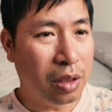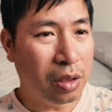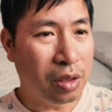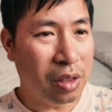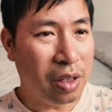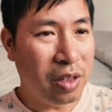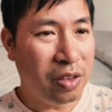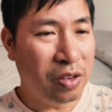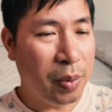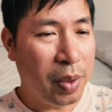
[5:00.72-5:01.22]

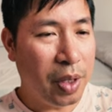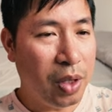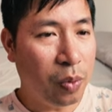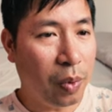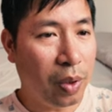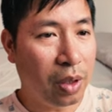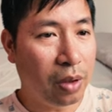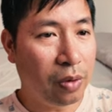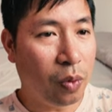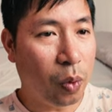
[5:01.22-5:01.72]
This leaves me
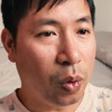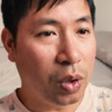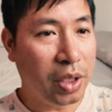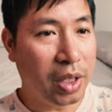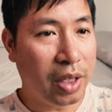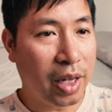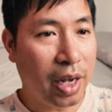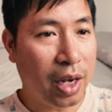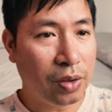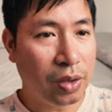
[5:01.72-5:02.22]
with
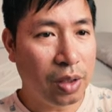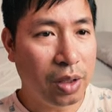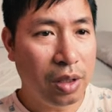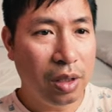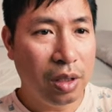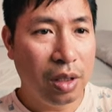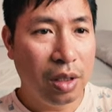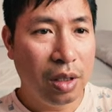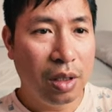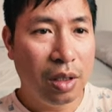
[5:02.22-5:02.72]

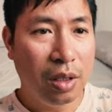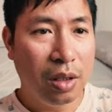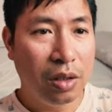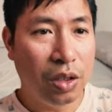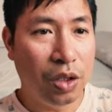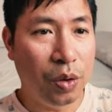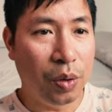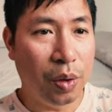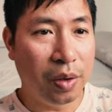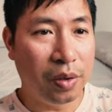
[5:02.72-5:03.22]

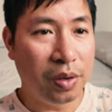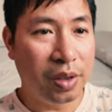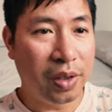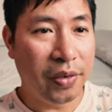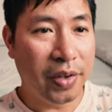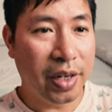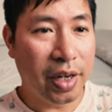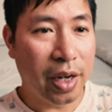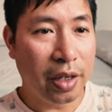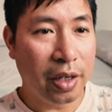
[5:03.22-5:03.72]

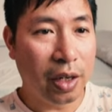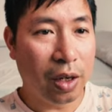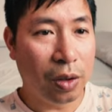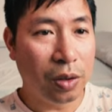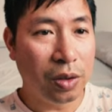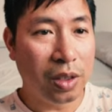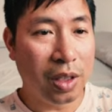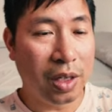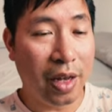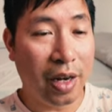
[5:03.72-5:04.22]

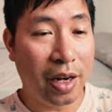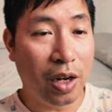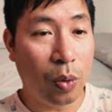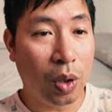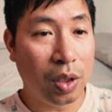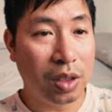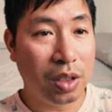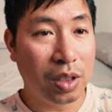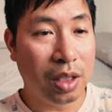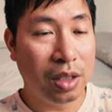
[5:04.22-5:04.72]

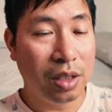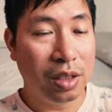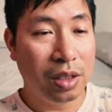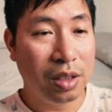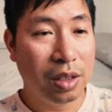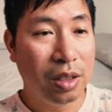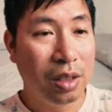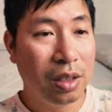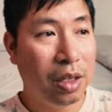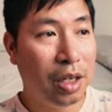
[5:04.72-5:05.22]

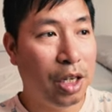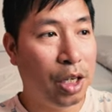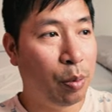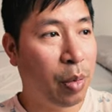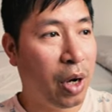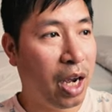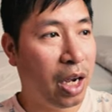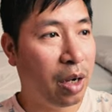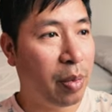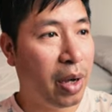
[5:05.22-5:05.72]
$14,279.81 in
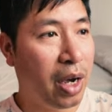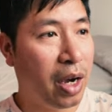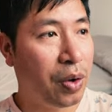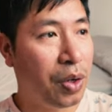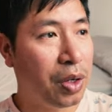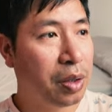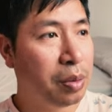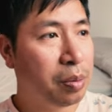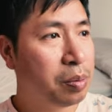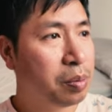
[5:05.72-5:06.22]
buying
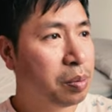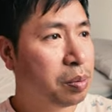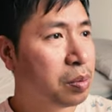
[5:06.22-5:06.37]
power.